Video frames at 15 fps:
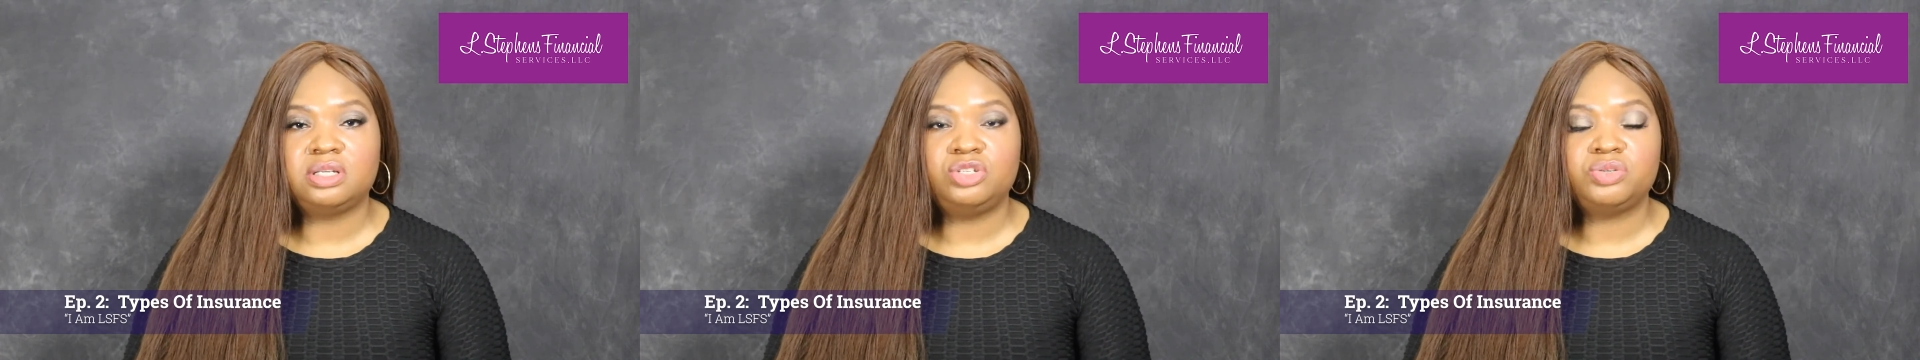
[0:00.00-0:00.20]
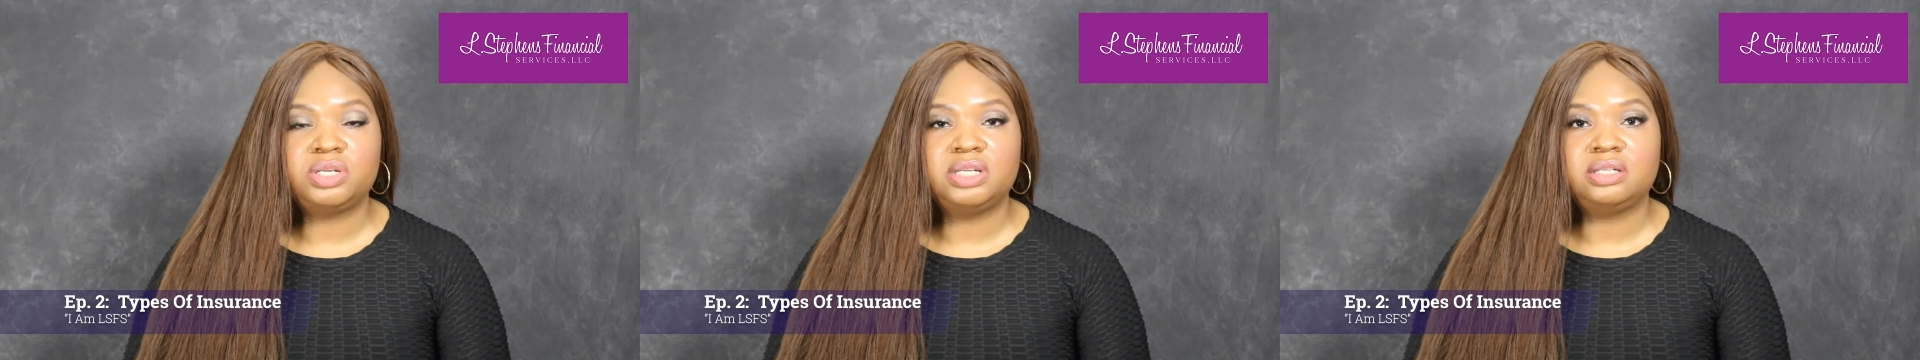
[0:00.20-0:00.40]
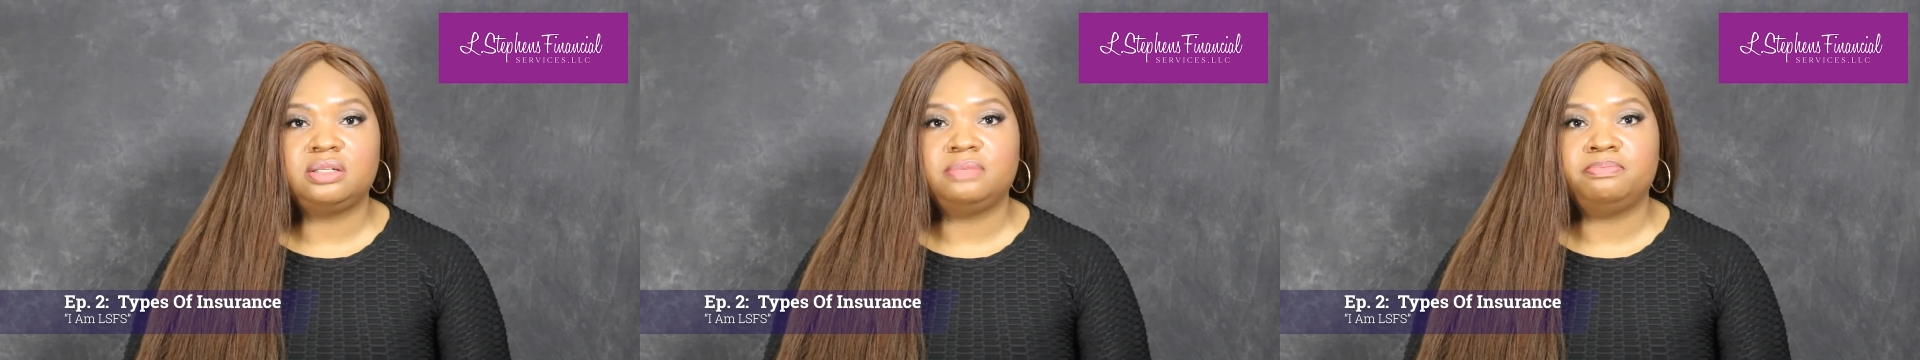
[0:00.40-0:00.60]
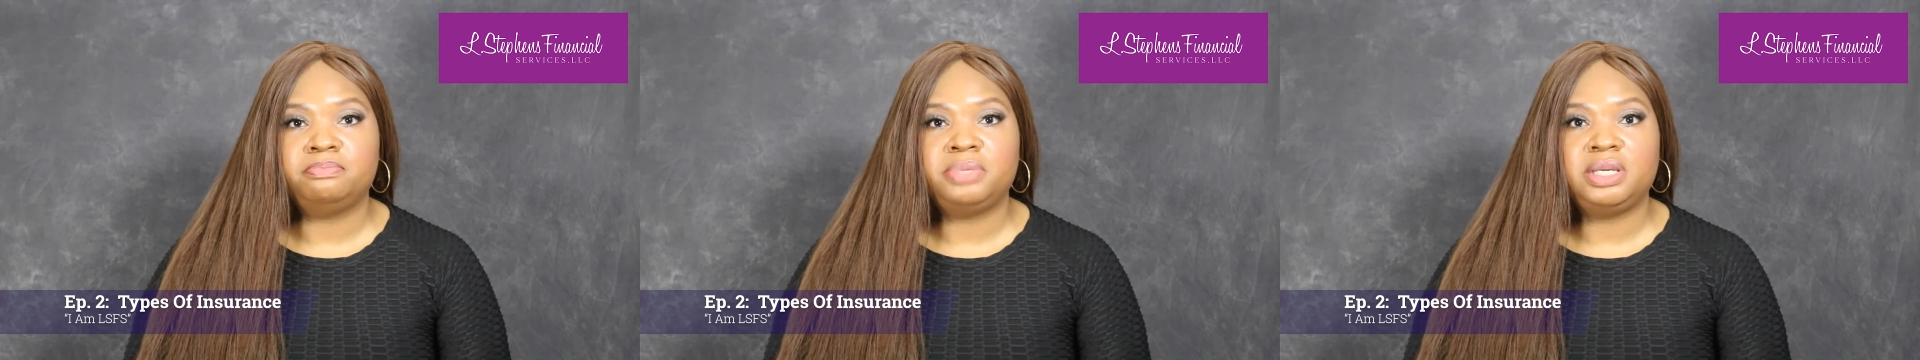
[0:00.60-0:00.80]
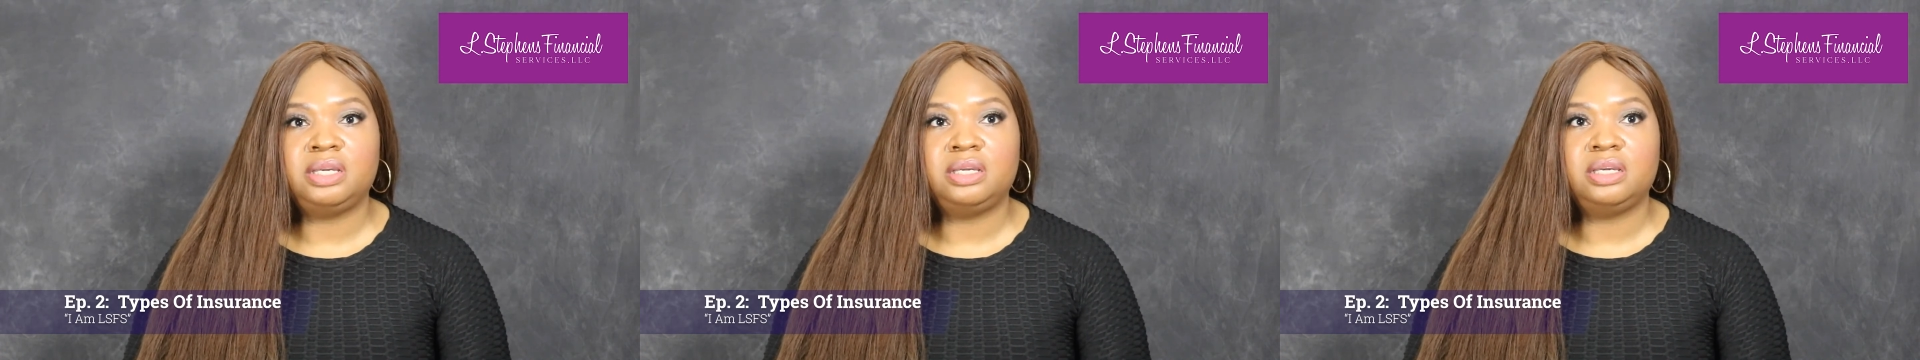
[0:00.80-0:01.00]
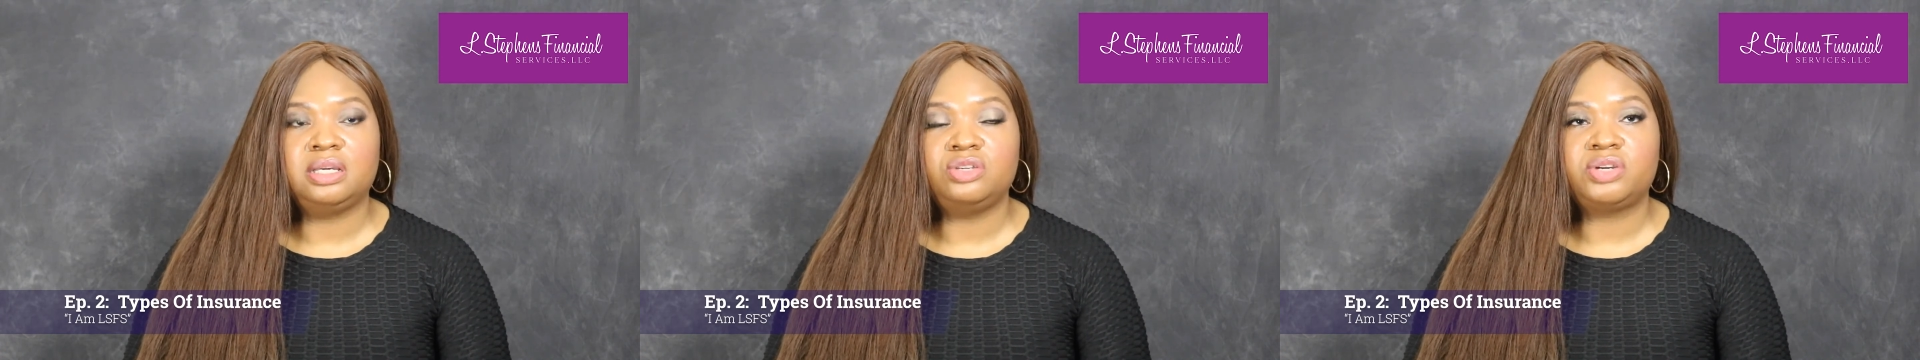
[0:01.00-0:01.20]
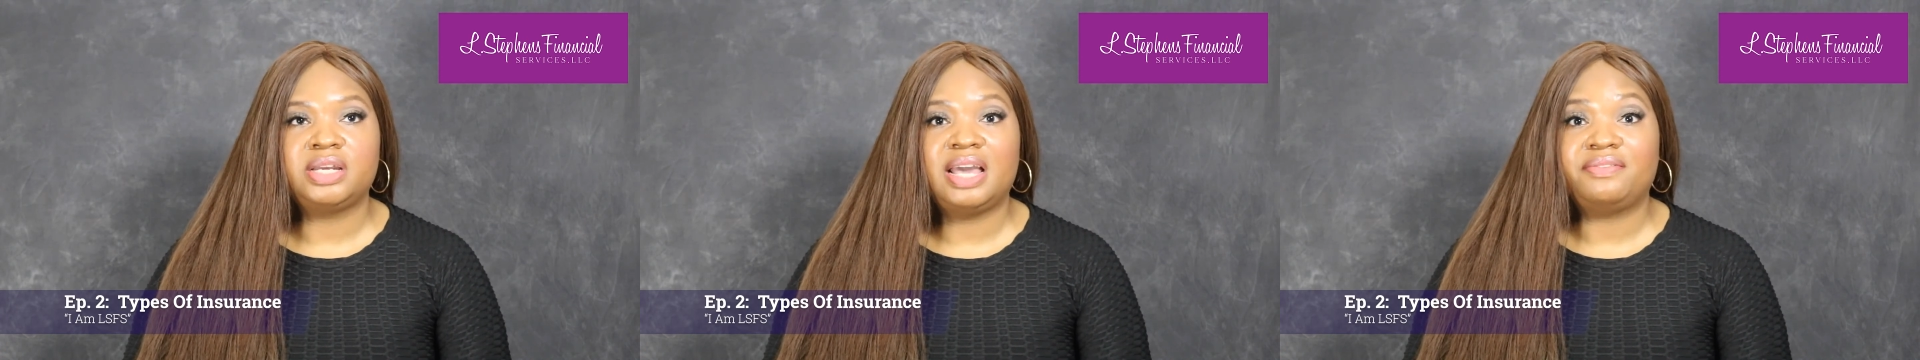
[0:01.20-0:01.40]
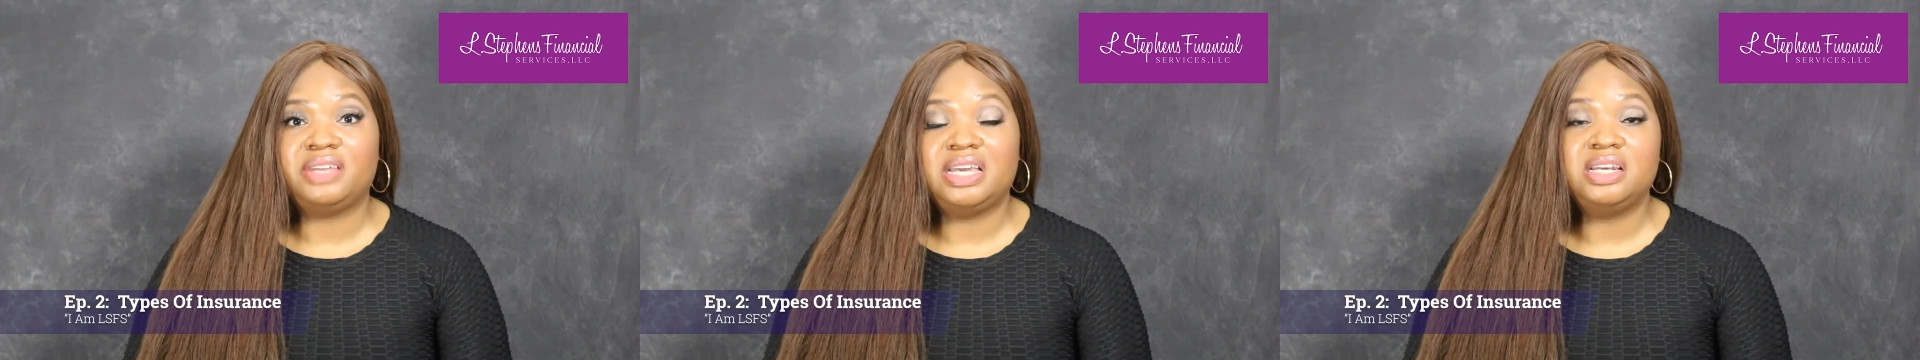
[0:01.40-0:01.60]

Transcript: You can have